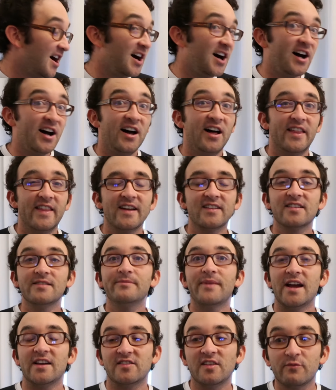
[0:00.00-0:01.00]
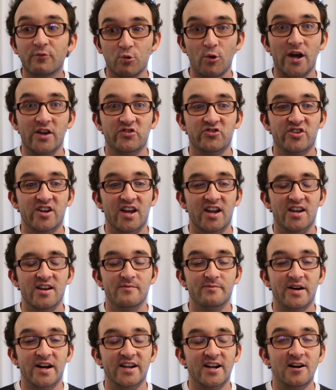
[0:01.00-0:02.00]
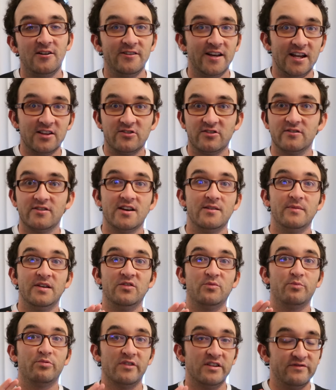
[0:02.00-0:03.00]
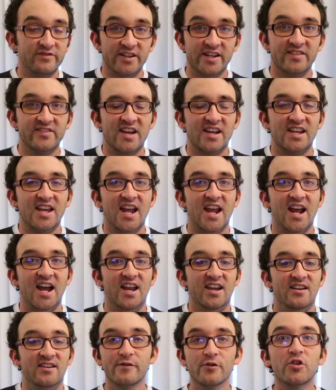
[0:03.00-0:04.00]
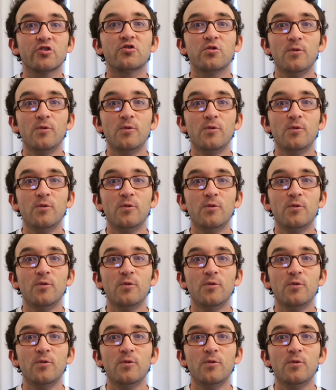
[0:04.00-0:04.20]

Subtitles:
That's a massive question, but I'll answer them as briefly as I can. For the